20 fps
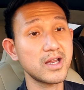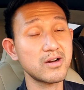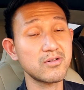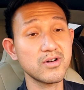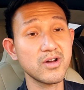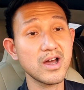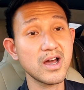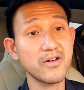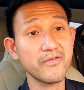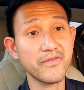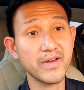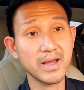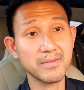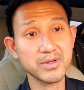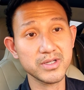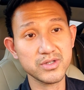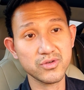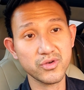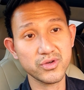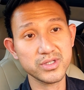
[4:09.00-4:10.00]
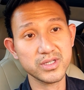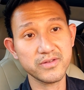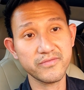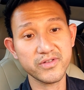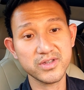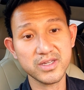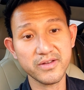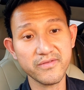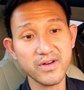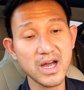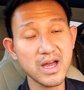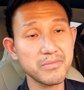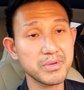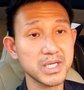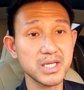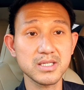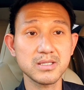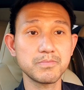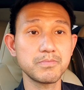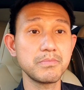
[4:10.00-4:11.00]
know how families are going to survive,
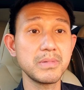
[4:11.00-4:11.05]
because